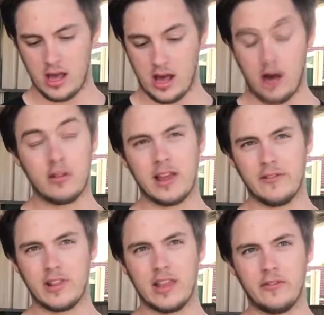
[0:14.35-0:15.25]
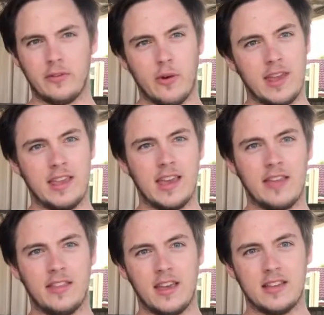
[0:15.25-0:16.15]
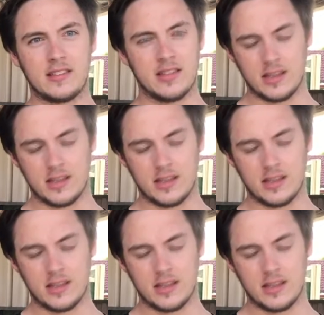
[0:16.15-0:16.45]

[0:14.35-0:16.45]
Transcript: I'll leave a link for where you can get these